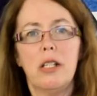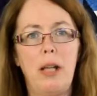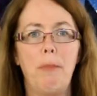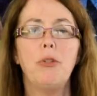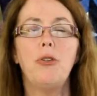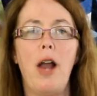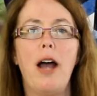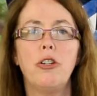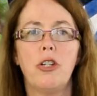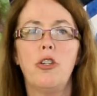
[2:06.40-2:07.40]
some do
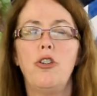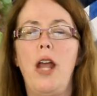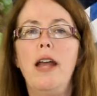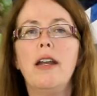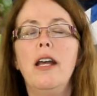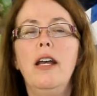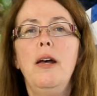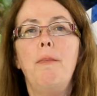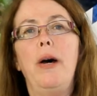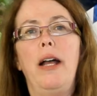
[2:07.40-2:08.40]
not just yet,
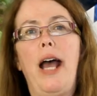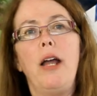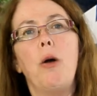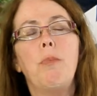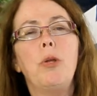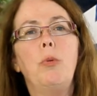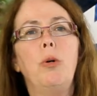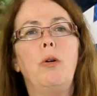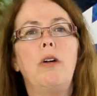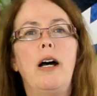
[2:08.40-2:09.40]
but I hope you
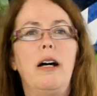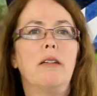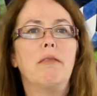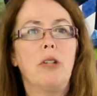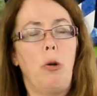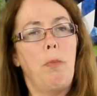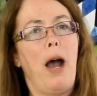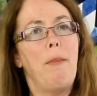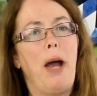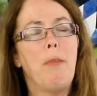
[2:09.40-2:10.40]
will go
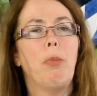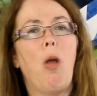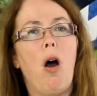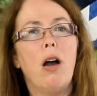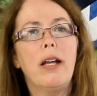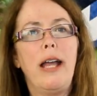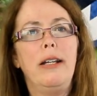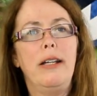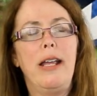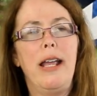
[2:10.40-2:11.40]
by my blog
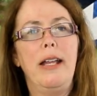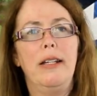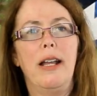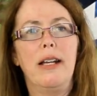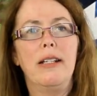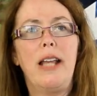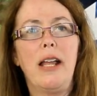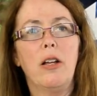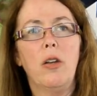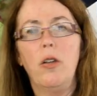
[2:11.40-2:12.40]
and take a